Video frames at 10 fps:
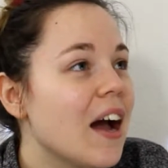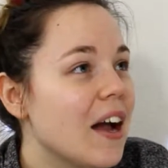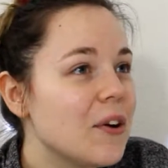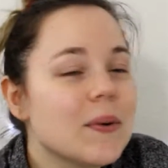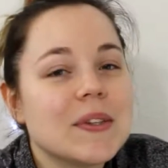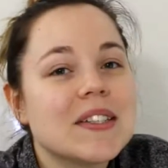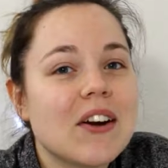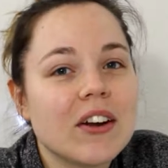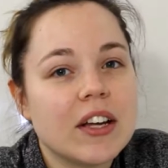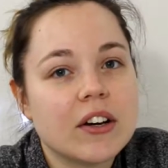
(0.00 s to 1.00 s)
I know it's
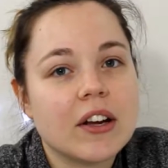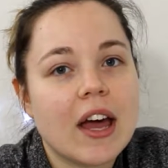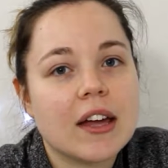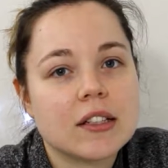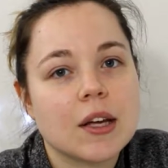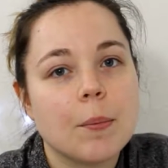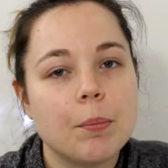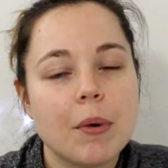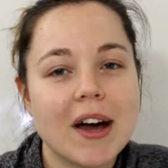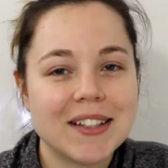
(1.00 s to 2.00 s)
not here yet,
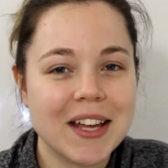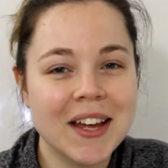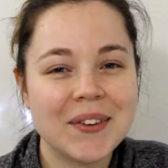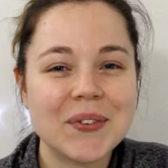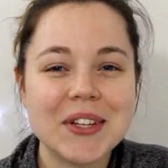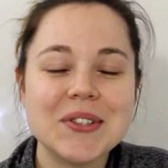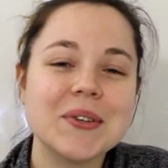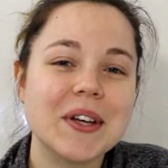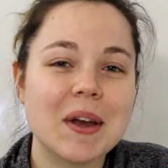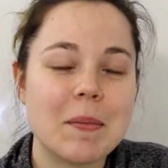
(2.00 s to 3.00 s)
but
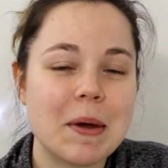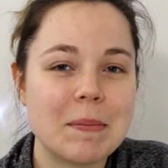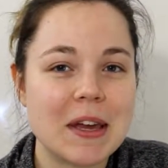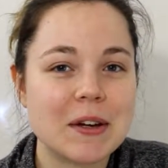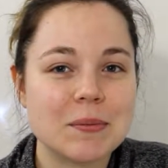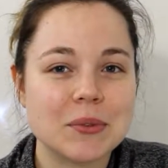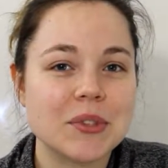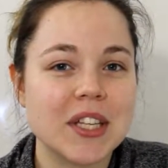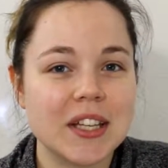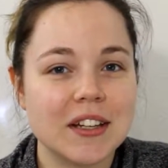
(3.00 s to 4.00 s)
redoing my makeup
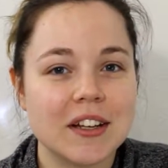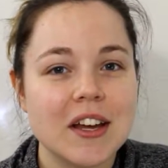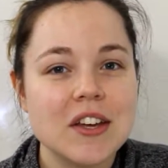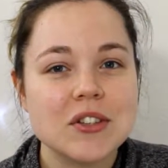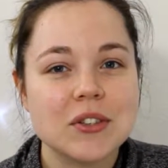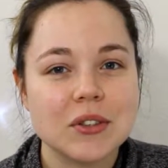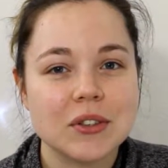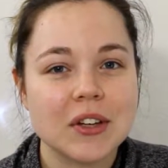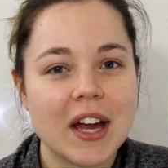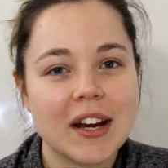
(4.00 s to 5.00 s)
routine
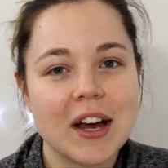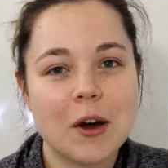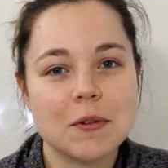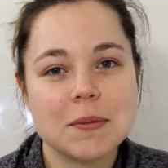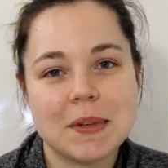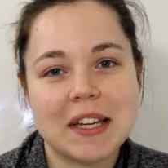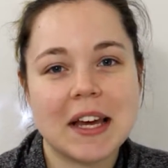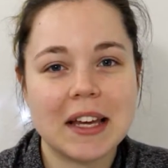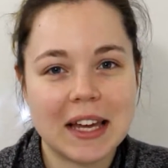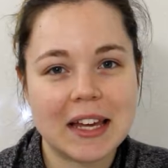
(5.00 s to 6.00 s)
kind of helps
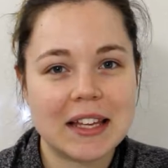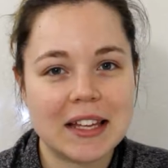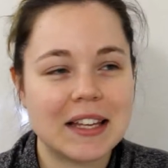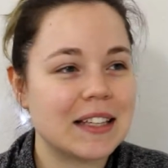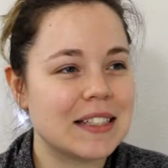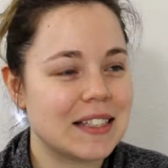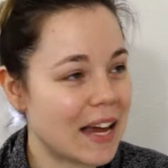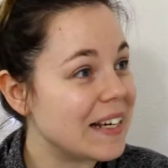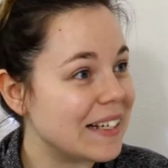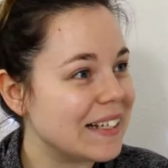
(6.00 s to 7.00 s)
me get
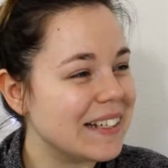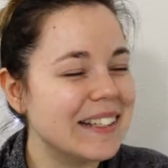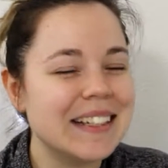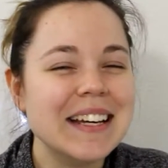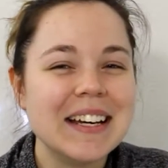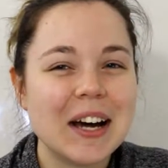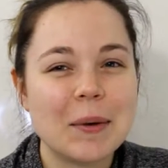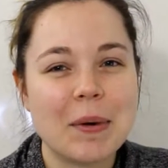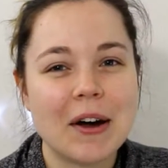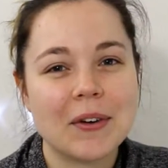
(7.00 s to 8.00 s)
excited
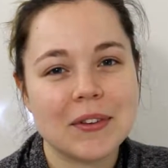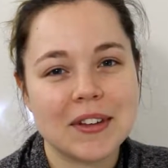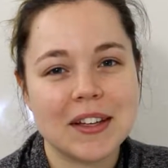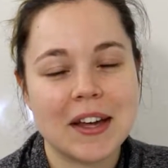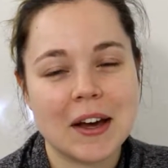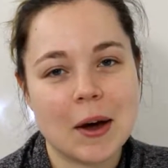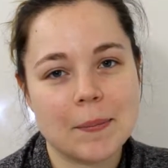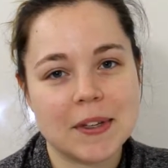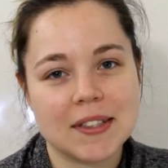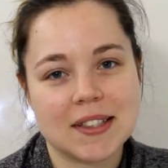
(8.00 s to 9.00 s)
about the
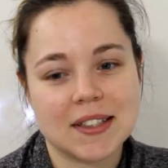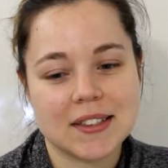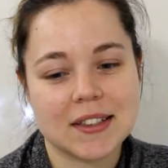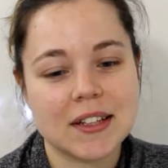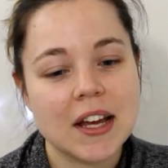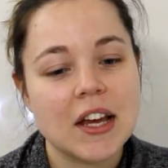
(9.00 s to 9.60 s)
coming season.